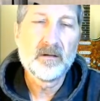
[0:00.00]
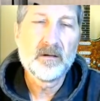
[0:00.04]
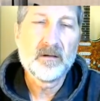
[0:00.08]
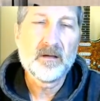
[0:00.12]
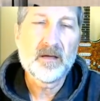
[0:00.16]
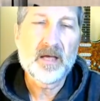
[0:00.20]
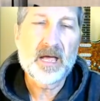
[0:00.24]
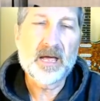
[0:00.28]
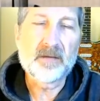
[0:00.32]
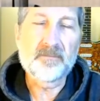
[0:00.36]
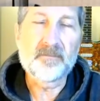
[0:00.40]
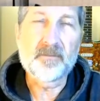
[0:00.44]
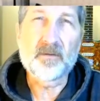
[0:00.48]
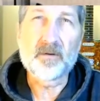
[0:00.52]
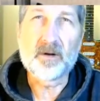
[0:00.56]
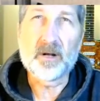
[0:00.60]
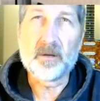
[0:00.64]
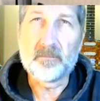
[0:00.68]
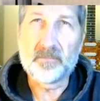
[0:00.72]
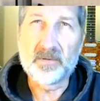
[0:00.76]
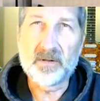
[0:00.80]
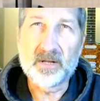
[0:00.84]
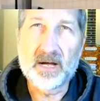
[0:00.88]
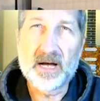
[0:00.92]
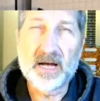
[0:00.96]
effort
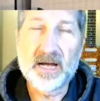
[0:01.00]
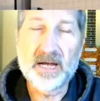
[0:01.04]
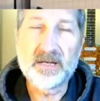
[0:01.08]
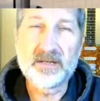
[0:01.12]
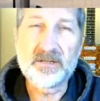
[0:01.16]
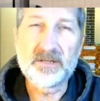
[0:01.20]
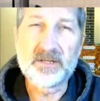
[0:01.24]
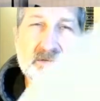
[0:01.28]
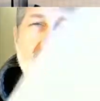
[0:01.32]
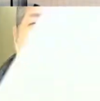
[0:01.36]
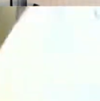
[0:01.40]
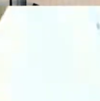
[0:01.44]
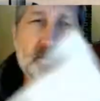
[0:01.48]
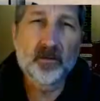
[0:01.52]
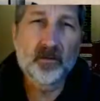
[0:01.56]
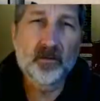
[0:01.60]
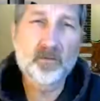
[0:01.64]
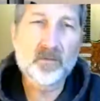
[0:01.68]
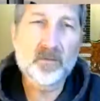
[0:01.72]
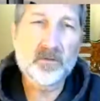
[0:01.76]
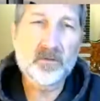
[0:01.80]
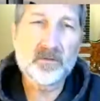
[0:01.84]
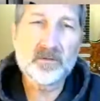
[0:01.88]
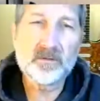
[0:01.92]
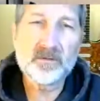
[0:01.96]
applied to your
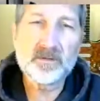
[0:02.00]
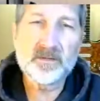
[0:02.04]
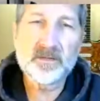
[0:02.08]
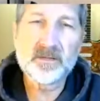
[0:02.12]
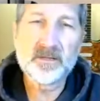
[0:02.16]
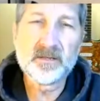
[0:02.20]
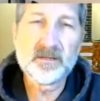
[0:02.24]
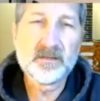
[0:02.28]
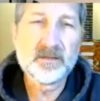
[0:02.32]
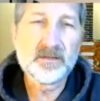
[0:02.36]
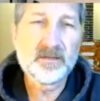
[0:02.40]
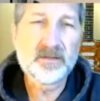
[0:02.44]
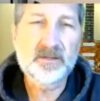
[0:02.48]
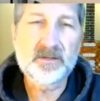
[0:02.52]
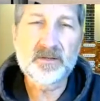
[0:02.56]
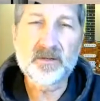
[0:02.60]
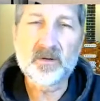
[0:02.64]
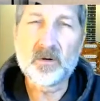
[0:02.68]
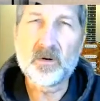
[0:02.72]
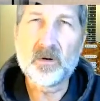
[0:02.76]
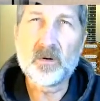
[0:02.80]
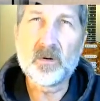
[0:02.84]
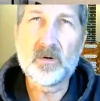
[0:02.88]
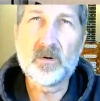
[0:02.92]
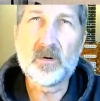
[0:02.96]
rolls.
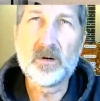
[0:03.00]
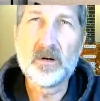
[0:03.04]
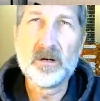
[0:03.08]
So